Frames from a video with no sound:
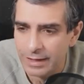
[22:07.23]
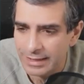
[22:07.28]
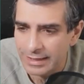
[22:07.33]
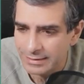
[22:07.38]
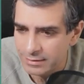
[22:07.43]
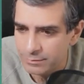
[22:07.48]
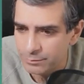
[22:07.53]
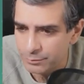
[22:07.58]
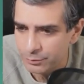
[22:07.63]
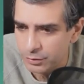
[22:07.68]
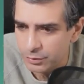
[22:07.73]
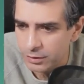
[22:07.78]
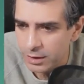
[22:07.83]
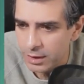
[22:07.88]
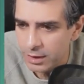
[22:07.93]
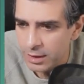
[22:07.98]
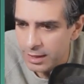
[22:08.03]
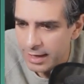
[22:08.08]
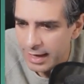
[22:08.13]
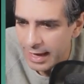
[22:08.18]
fairly simple.
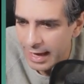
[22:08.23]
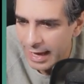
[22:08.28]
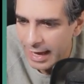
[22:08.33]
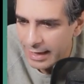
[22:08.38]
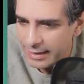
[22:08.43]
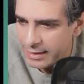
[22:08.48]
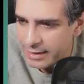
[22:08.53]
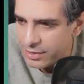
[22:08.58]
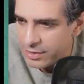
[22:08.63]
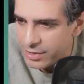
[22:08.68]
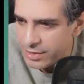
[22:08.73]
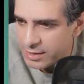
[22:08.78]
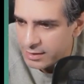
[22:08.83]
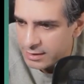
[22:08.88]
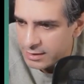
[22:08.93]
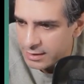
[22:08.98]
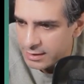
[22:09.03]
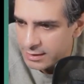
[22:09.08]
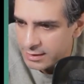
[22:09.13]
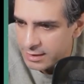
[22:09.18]
And
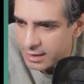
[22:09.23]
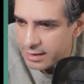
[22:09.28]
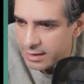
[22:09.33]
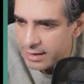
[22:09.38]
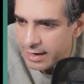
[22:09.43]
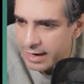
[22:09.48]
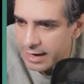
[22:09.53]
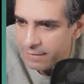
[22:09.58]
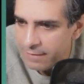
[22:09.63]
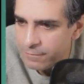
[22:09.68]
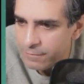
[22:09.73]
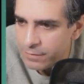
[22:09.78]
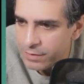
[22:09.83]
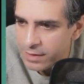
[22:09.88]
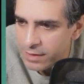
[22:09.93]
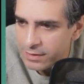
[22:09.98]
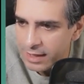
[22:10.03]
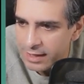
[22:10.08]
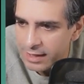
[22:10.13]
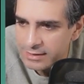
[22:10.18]
this is
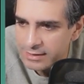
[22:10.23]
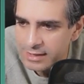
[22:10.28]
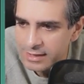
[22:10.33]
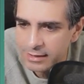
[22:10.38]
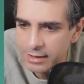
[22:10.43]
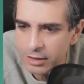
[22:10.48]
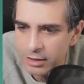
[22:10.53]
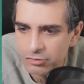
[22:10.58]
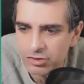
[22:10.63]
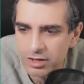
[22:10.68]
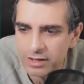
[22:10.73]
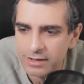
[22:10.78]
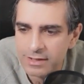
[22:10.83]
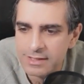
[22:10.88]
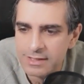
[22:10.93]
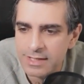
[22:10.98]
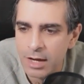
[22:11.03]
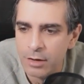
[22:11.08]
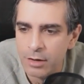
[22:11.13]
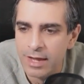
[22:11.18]
everything that is done. Now check
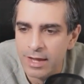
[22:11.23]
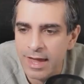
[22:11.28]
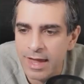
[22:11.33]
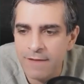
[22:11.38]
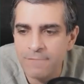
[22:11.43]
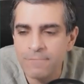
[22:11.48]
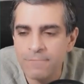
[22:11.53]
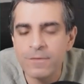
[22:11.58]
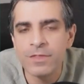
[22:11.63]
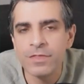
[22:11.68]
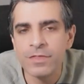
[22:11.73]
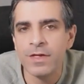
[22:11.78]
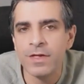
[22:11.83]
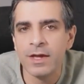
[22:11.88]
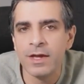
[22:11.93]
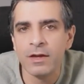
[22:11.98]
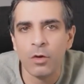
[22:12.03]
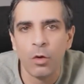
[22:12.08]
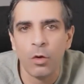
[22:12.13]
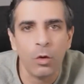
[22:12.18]
this out.
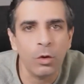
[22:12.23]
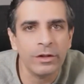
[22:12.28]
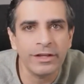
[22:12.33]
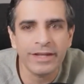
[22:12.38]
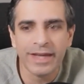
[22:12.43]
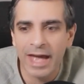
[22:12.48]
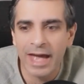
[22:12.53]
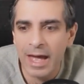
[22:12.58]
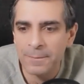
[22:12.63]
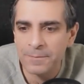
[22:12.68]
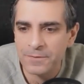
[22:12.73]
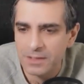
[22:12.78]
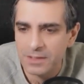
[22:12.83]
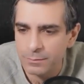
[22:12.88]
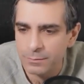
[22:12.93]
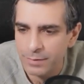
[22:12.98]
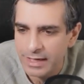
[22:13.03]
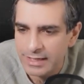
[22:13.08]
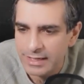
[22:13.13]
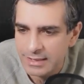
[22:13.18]
Everything, all the apps
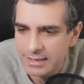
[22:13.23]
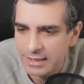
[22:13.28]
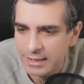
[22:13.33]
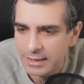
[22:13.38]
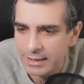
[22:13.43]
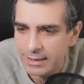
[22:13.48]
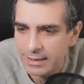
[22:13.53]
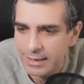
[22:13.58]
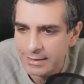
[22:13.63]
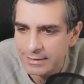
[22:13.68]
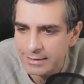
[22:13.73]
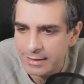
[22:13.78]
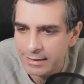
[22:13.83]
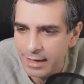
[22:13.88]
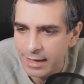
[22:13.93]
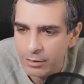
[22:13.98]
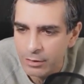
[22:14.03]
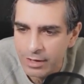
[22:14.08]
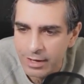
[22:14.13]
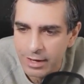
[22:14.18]
are basically
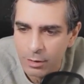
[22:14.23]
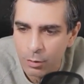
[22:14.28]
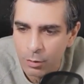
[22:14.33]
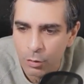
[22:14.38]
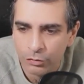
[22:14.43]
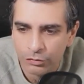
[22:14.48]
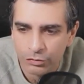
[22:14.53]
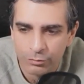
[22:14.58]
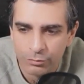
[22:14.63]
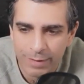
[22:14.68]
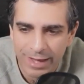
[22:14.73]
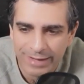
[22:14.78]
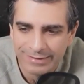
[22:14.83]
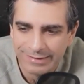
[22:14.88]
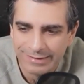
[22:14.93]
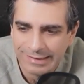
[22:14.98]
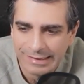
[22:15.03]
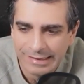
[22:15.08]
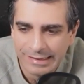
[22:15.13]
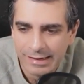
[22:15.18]
listed out here
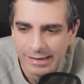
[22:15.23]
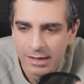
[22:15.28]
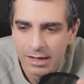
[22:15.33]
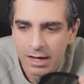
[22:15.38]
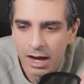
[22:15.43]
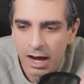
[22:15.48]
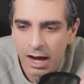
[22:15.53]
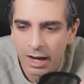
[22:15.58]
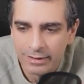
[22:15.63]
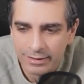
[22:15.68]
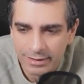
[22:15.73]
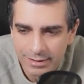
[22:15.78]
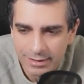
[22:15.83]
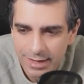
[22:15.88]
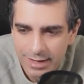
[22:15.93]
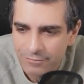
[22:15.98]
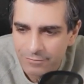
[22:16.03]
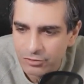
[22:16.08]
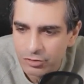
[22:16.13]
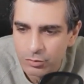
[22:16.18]
automatically. I
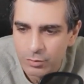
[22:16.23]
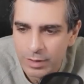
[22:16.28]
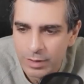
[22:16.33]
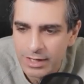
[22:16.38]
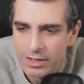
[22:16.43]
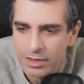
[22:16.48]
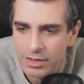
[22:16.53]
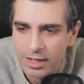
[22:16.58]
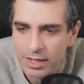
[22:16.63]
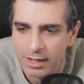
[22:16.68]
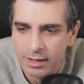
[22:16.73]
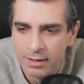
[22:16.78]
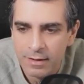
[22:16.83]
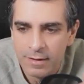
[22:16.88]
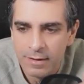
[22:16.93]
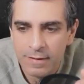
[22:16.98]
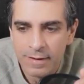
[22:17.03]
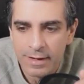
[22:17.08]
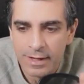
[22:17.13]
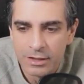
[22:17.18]
didn't have to do anything.
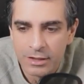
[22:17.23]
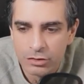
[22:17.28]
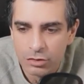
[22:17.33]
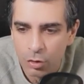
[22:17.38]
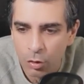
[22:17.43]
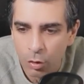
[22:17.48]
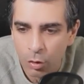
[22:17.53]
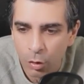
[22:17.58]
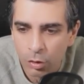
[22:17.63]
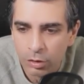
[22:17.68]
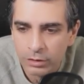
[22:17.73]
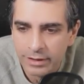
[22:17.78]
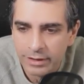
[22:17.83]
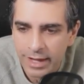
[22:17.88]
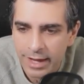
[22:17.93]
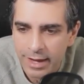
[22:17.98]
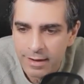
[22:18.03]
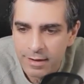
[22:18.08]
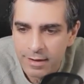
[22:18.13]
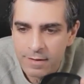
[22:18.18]
It's all
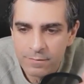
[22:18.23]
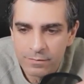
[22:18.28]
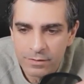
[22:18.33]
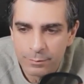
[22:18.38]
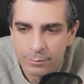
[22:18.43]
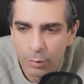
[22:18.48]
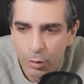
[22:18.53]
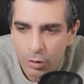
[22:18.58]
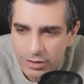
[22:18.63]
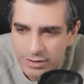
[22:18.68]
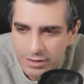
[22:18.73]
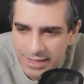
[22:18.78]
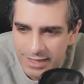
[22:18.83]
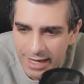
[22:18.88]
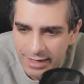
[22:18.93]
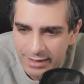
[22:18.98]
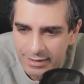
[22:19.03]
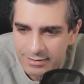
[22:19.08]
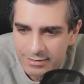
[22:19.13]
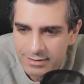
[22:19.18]
there. The bonus
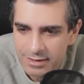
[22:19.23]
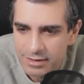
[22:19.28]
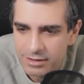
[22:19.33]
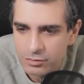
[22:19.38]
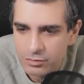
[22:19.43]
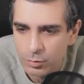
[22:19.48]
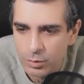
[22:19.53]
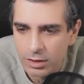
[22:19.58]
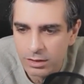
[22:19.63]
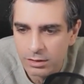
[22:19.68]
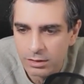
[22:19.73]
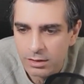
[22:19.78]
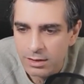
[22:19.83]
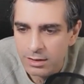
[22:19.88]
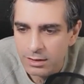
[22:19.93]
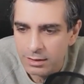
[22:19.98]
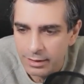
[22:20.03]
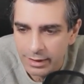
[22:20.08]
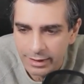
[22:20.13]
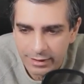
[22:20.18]
stack is there as well.
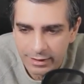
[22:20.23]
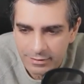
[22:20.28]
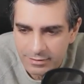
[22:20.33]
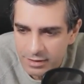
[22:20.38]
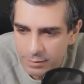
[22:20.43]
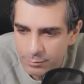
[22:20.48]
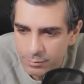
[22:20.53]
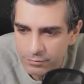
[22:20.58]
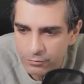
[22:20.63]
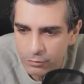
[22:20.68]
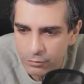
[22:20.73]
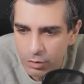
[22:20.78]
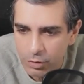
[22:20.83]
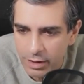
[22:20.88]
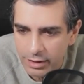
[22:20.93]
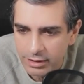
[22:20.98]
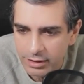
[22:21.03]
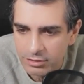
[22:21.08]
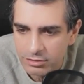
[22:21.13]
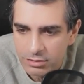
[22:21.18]
Like I said
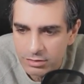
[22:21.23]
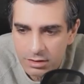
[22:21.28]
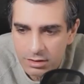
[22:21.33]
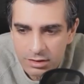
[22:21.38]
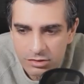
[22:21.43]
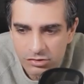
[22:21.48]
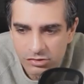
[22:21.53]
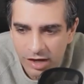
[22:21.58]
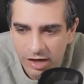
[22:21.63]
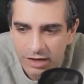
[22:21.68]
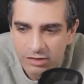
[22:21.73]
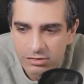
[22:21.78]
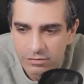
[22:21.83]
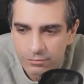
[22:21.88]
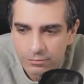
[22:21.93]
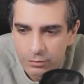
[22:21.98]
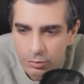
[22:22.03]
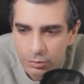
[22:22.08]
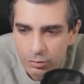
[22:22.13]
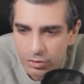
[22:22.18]
before, I can change
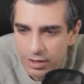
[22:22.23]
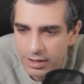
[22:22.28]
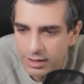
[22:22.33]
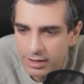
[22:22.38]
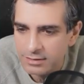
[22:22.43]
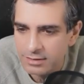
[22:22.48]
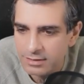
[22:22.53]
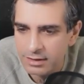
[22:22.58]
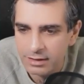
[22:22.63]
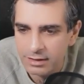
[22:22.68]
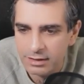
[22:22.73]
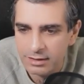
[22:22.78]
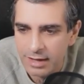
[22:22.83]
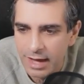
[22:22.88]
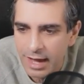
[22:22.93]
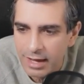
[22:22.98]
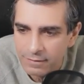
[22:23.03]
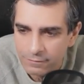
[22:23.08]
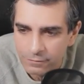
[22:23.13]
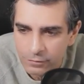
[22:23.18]
a few things. I
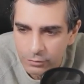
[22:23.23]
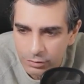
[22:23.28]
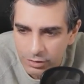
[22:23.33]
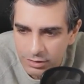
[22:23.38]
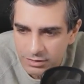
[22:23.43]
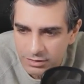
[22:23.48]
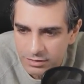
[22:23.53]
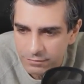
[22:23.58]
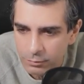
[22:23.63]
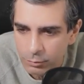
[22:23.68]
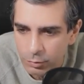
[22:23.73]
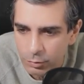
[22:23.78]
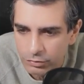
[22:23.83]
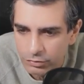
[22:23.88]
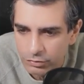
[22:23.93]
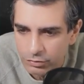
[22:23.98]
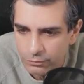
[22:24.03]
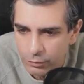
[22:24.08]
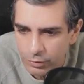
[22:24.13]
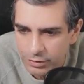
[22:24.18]
can add a few things if I
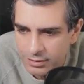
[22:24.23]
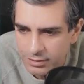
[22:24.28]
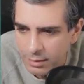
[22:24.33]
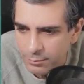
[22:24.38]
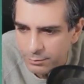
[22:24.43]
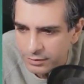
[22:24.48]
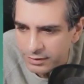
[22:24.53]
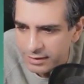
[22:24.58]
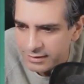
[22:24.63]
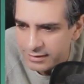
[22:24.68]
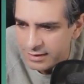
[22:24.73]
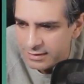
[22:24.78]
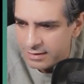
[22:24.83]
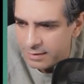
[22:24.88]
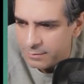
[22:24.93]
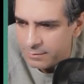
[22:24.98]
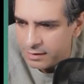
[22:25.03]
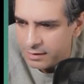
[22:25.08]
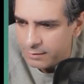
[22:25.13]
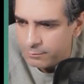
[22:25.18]
want to. For example, this is
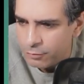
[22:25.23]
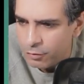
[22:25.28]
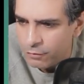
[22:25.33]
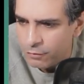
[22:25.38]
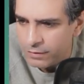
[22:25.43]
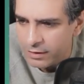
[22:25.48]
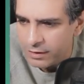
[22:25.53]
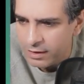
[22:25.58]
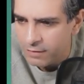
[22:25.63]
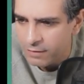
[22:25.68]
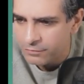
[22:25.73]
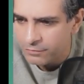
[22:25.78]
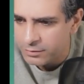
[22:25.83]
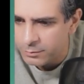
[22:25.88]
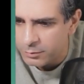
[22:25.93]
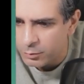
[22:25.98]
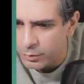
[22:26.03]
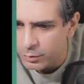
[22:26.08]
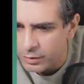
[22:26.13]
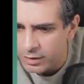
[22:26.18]
something I'm not very
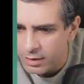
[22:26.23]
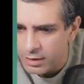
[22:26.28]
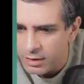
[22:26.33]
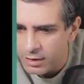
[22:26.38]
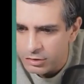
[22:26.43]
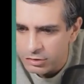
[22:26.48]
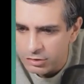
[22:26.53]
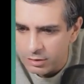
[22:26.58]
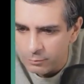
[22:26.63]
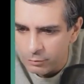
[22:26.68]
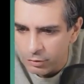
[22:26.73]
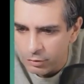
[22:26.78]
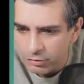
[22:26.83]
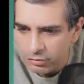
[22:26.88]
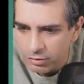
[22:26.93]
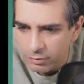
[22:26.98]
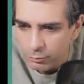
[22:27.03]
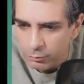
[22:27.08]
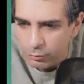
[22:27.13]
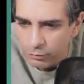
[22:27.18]
comfortable with. So I'm
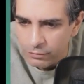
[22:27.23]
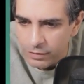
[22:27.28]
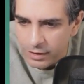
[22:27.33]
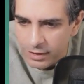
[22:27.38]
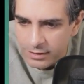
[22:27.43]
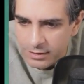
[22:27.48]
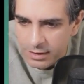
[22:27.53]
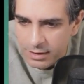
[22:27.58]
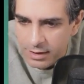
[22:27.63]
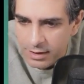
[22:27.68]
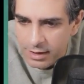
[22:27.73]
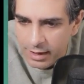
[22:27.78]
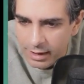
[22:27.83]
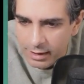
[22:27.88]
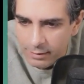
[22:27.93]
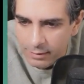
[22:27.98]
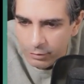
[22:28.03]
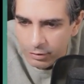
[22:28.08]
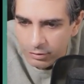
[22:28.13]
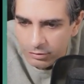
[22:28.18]
going to remove this
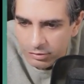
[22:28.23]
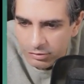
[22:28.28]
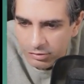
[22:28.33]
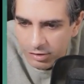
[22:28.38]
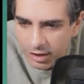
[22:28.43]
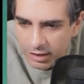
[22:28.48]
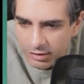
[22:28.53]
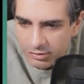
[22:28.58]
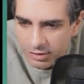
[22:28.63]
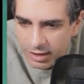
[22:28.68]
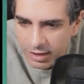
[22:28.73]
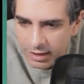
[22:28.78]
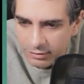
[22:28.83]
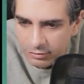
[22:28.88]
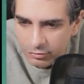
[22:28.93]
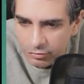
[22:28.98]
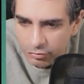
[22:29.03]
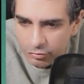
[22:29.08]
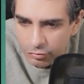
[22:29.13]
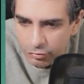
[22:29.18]
and I'm going to change
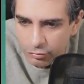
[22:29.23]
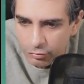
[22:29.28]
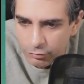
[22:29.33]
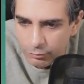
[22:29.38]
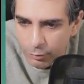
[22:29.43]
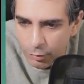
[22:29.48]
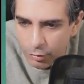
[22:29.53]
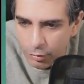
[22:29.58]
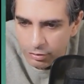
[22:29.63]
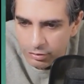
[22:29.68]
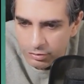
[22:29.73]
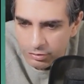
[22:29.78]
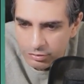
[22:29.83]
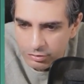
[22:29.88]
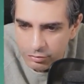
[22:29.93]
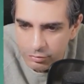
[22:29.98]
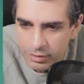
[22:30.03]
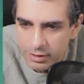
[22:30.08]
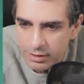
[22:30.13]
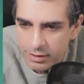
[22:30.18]
that to
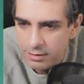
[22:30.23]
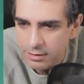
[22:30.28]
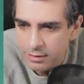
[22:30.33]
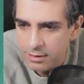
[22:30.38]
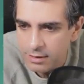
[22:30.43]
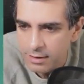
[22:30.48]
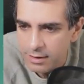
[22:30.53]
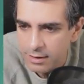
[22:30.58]
bonus 3.